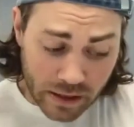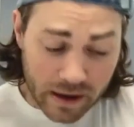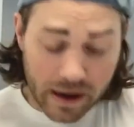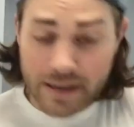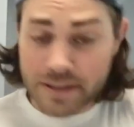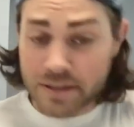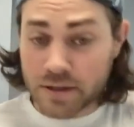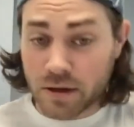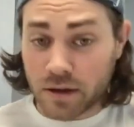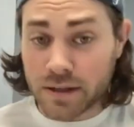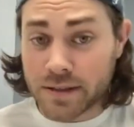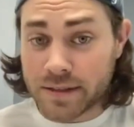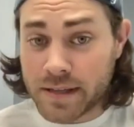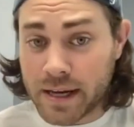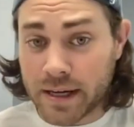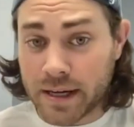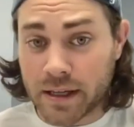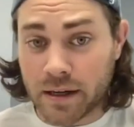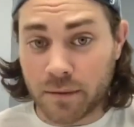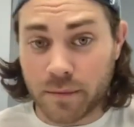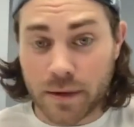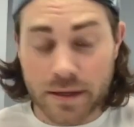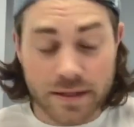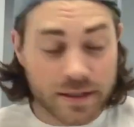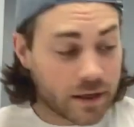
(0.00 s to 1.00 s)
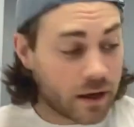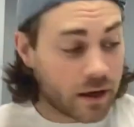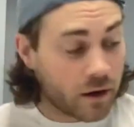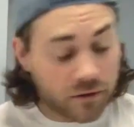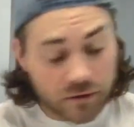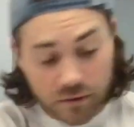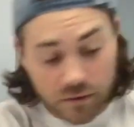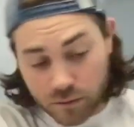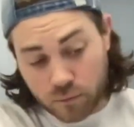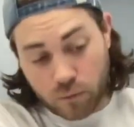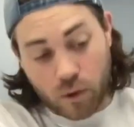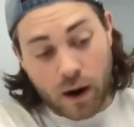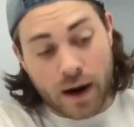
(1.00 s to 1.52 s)
I started taking it
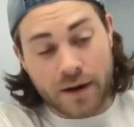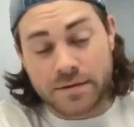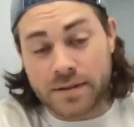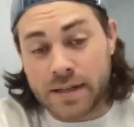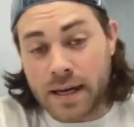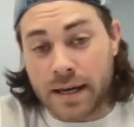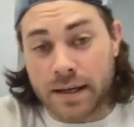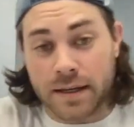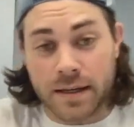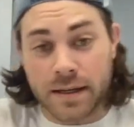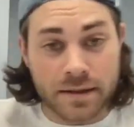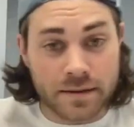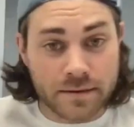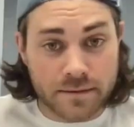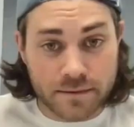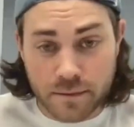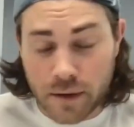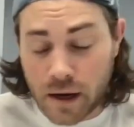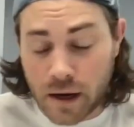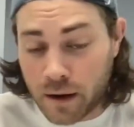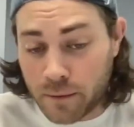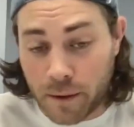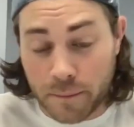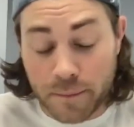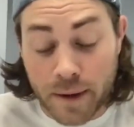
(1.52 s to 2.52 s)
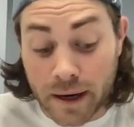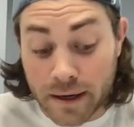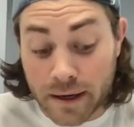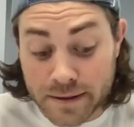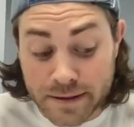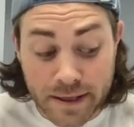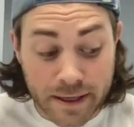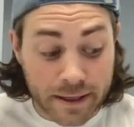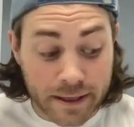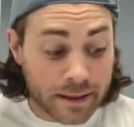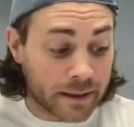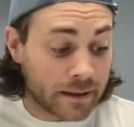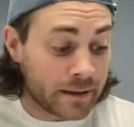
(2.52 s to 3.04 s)
myself, wife take it, my parents
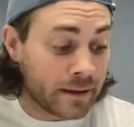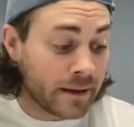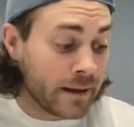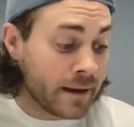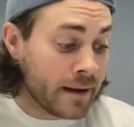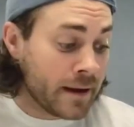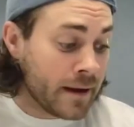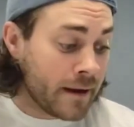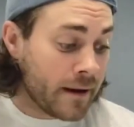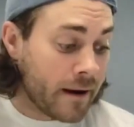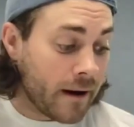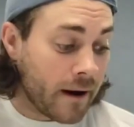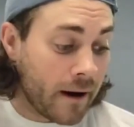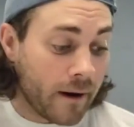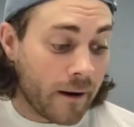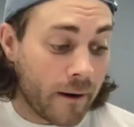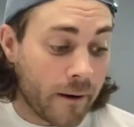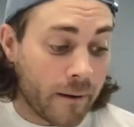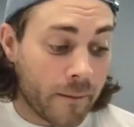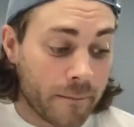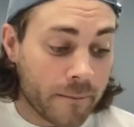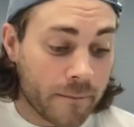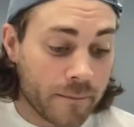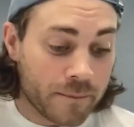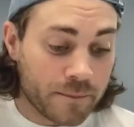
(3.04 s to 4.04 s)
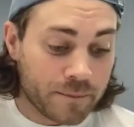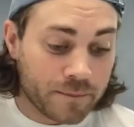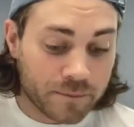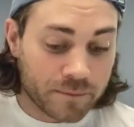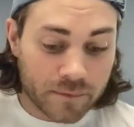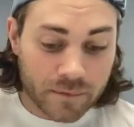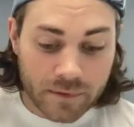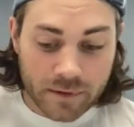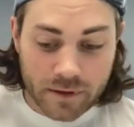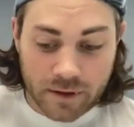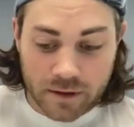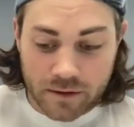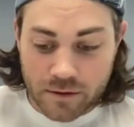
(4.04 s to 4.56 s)
take it.
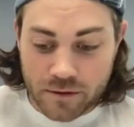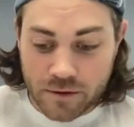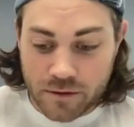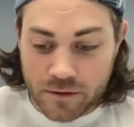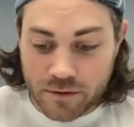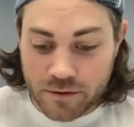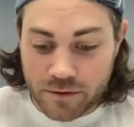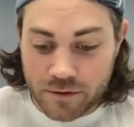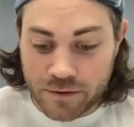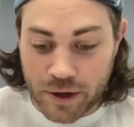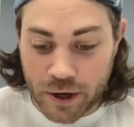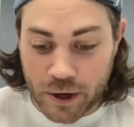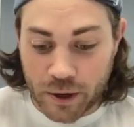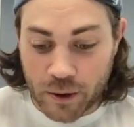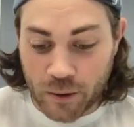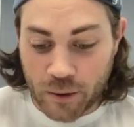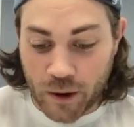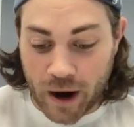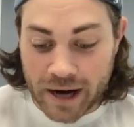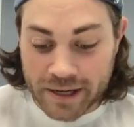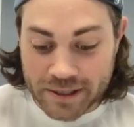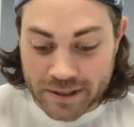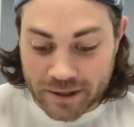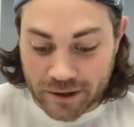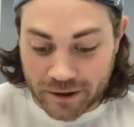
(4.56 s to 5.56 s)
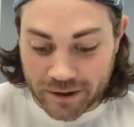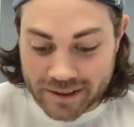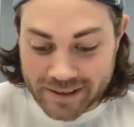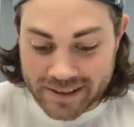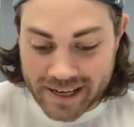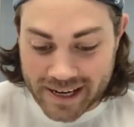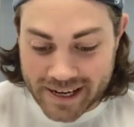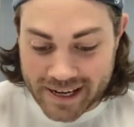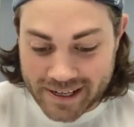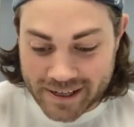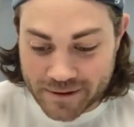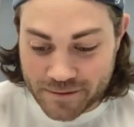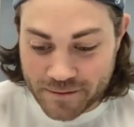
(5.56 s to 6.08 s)
I started
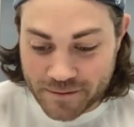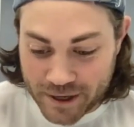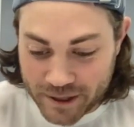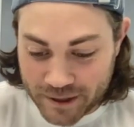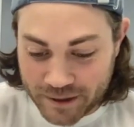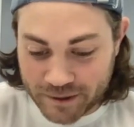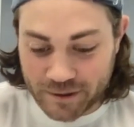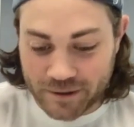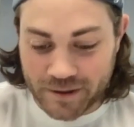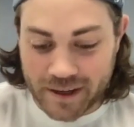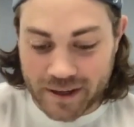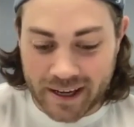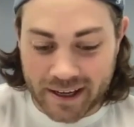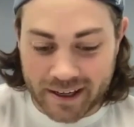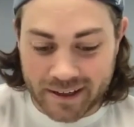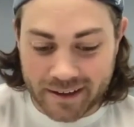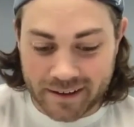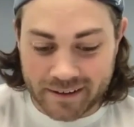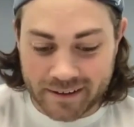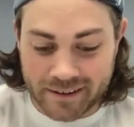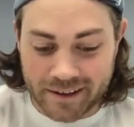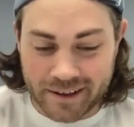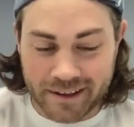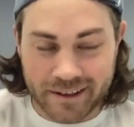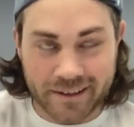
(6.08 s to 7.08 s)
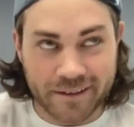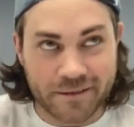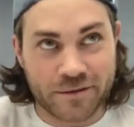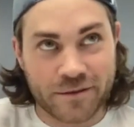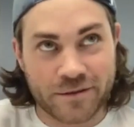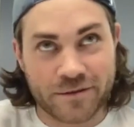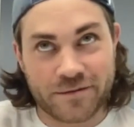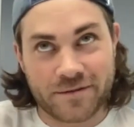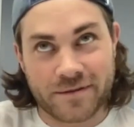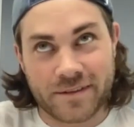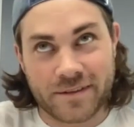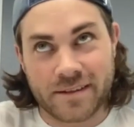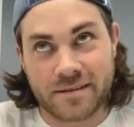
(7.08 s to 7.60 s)
taking the beta glucan, and then
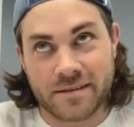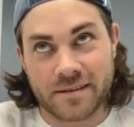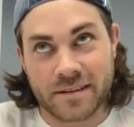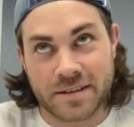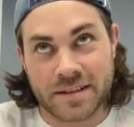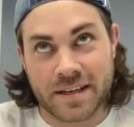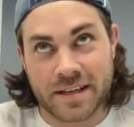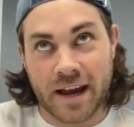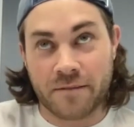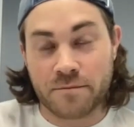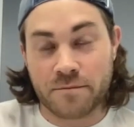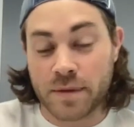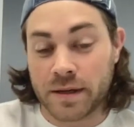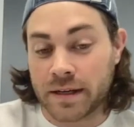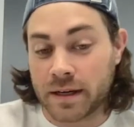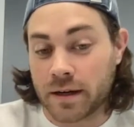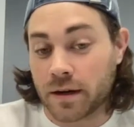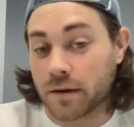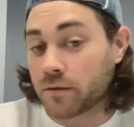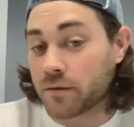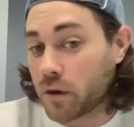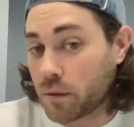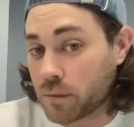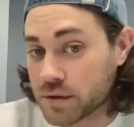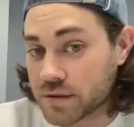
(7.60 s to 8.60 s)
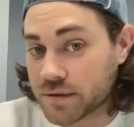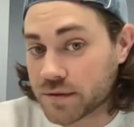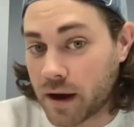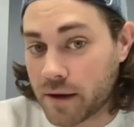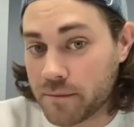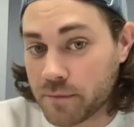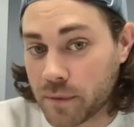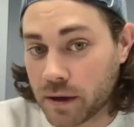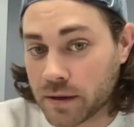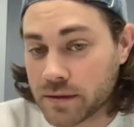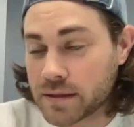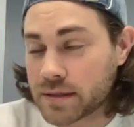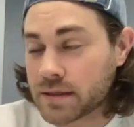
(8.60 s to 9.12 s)
let's say I've been here for almost
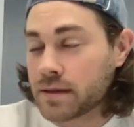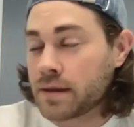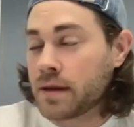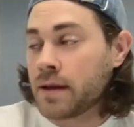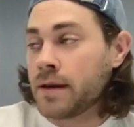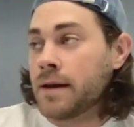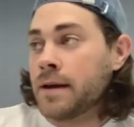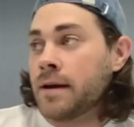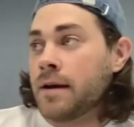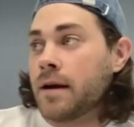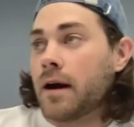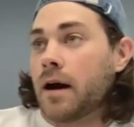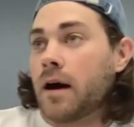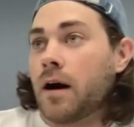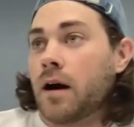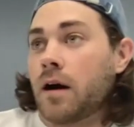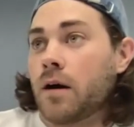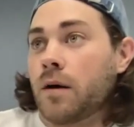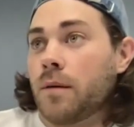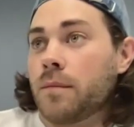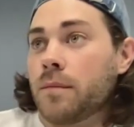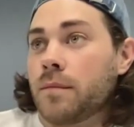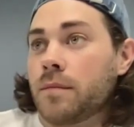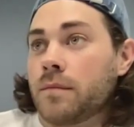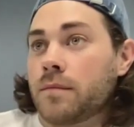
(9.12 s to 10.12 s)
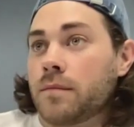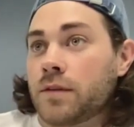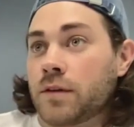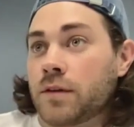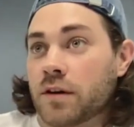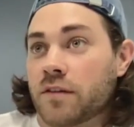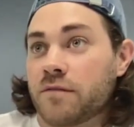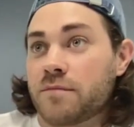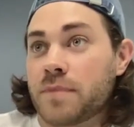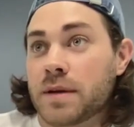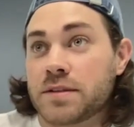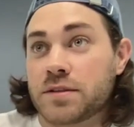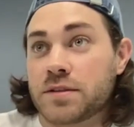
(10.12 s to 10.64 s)
5 months. There
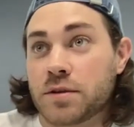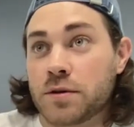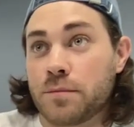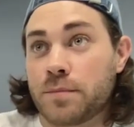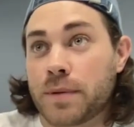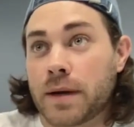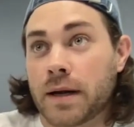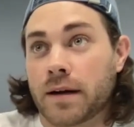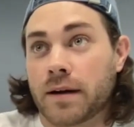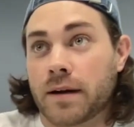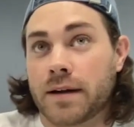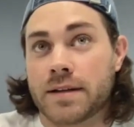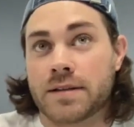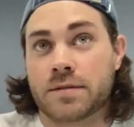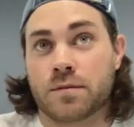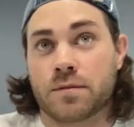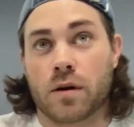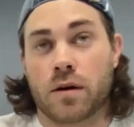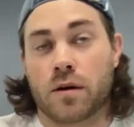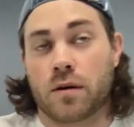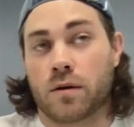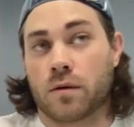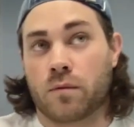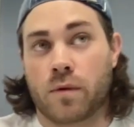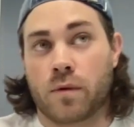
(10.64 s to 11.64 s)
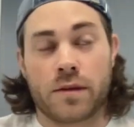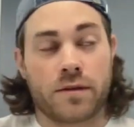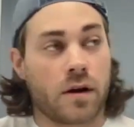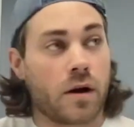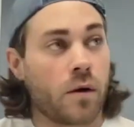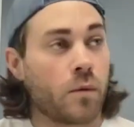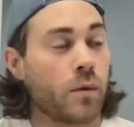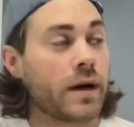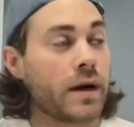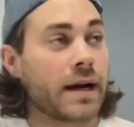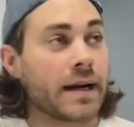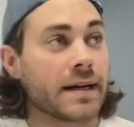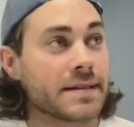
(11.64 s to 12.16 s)
have been 2 periods where whether I
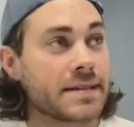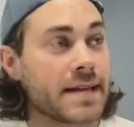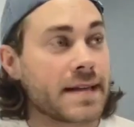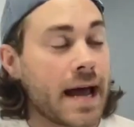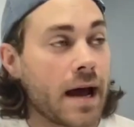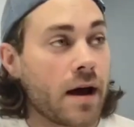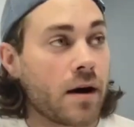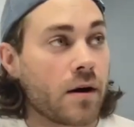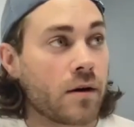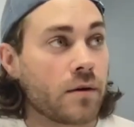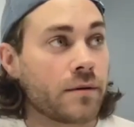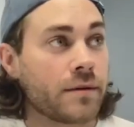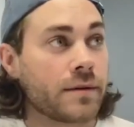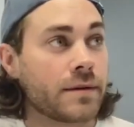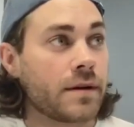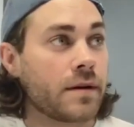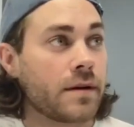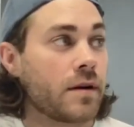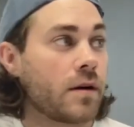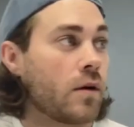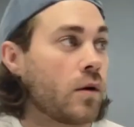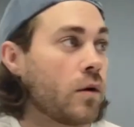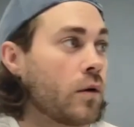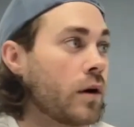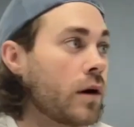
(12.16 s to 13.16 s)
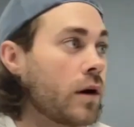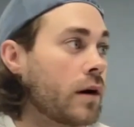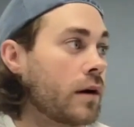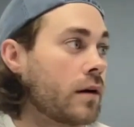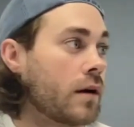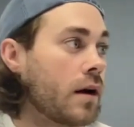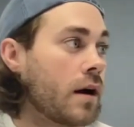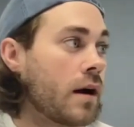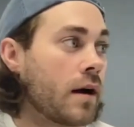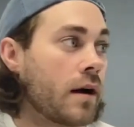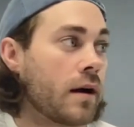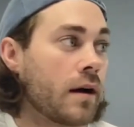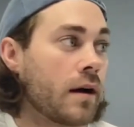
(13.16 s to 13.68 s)
went out of town or